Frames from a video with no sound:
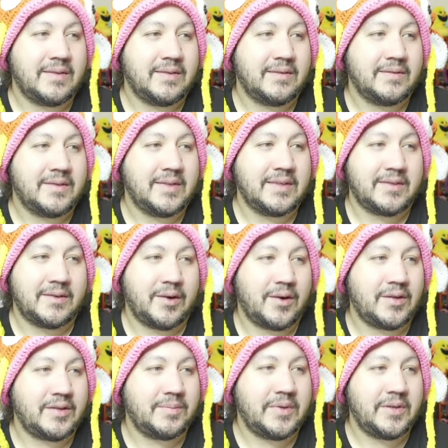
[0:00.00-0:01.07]
This card
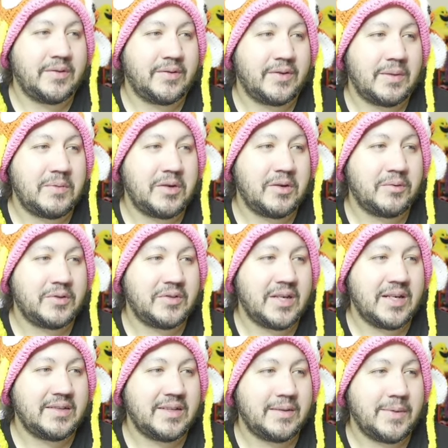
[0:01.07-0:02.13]
is beautiful. Let me know what you
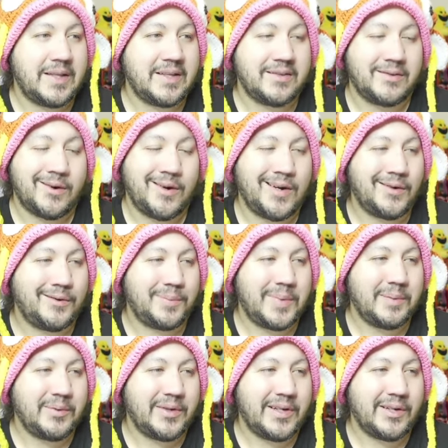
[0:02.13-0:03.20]
guys think about this card. I know
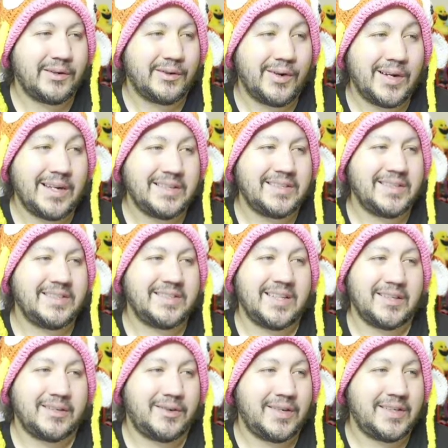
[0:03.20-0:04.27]
people didn't go crazy. It's not
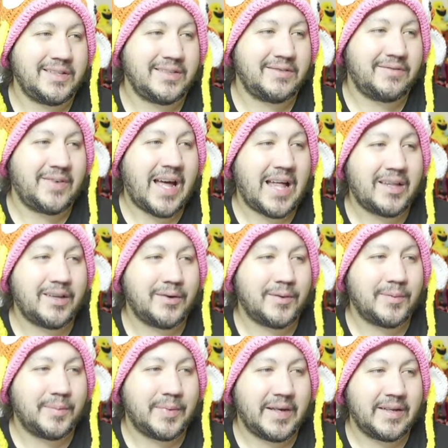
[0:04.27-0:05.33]
a crazy value,
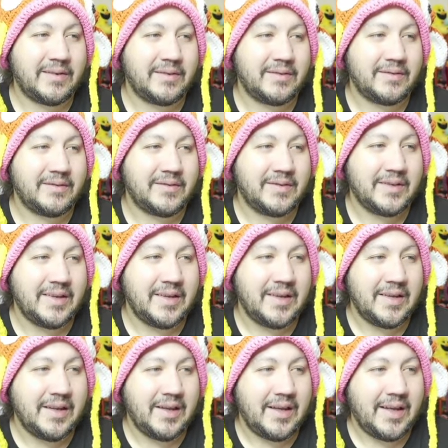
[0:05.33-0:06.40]
but
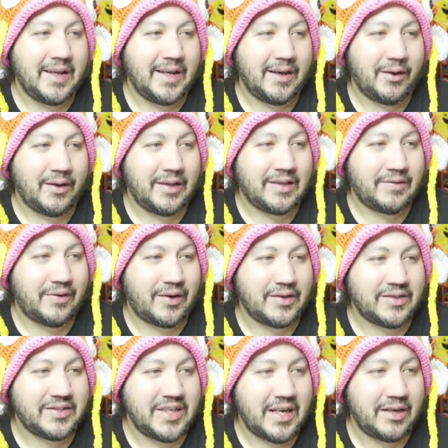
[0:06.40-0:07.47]
as far as the
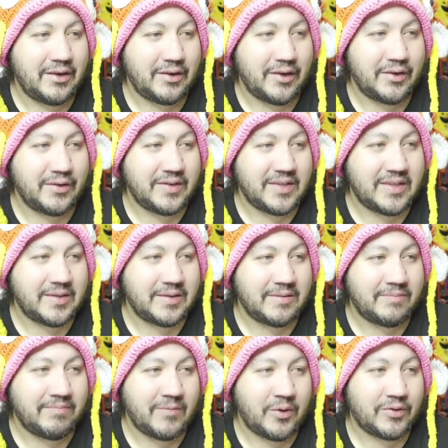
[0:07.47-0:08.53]
channel goes, this
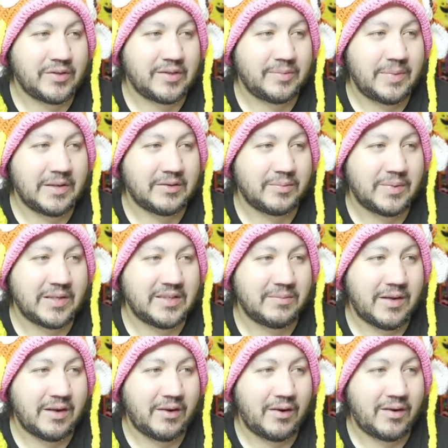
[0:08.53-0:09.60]
holds a special place in
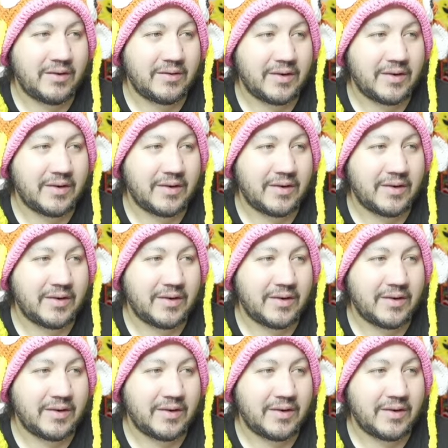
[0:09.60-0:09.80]
my heart.